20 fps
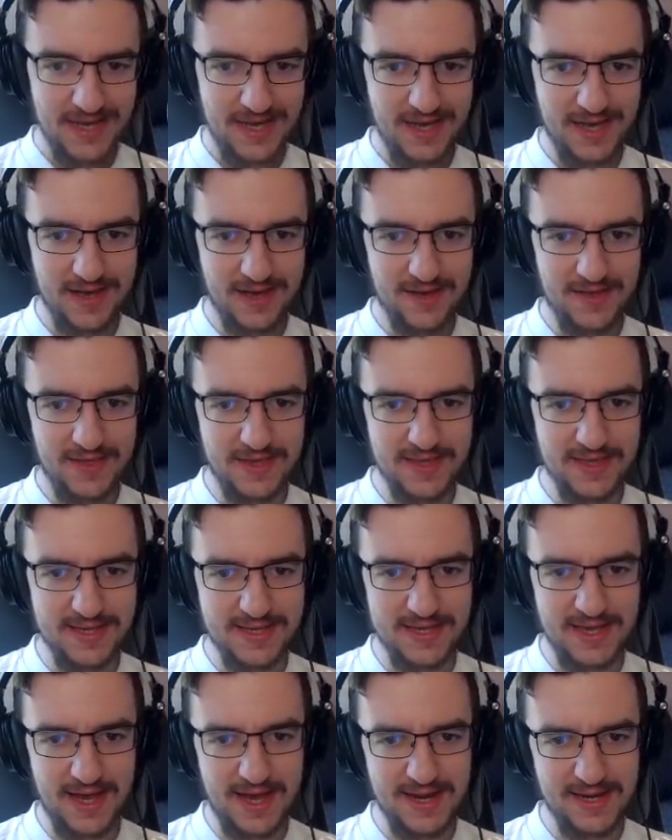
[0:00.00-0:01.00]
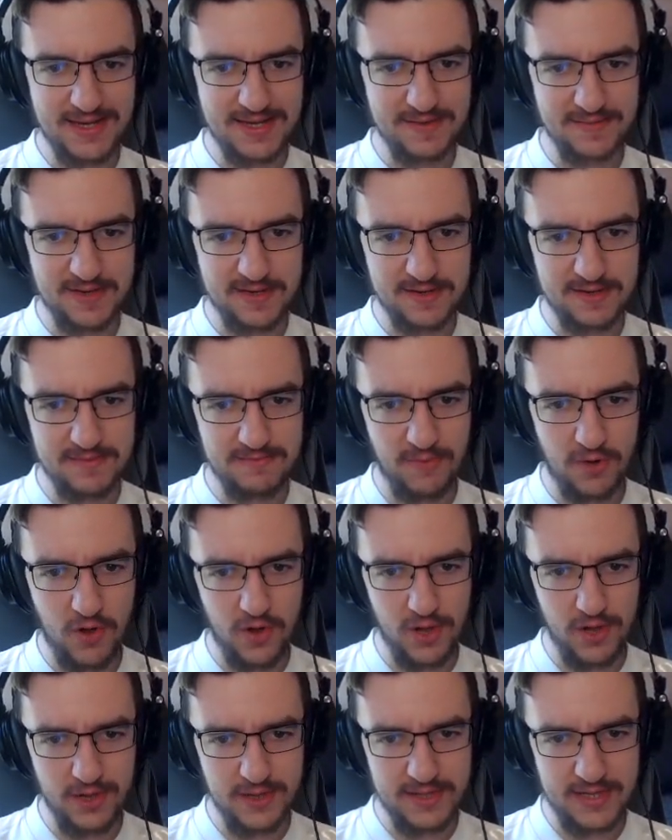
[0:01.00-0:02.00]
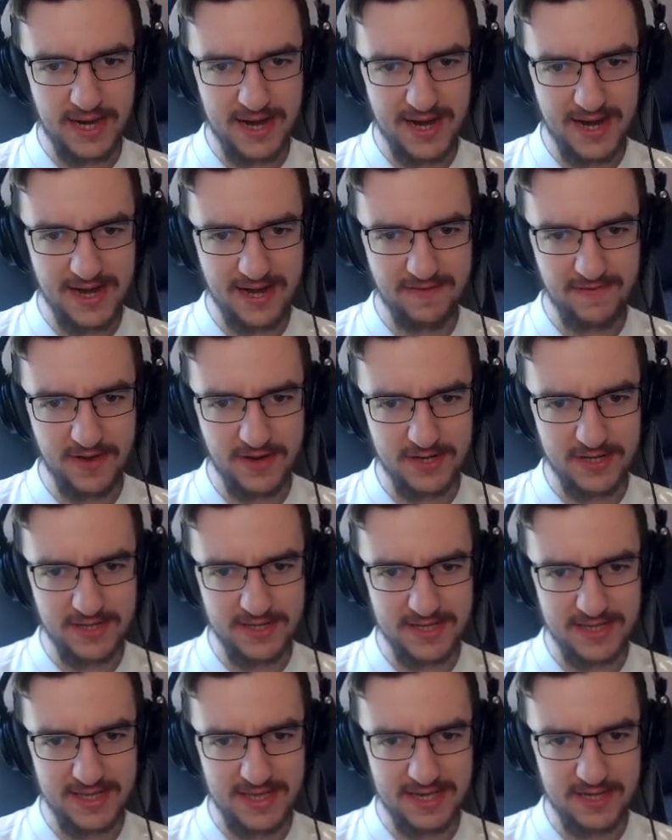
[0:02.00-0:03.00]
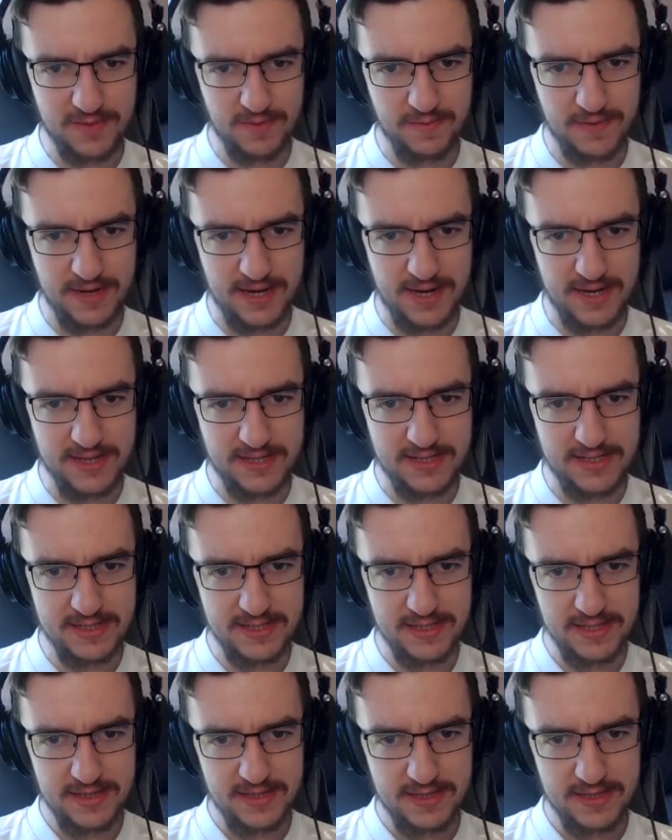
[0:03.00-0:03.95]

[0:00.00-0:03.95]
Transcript: Uh, on the other side, some small, tiny versions of this would be nice.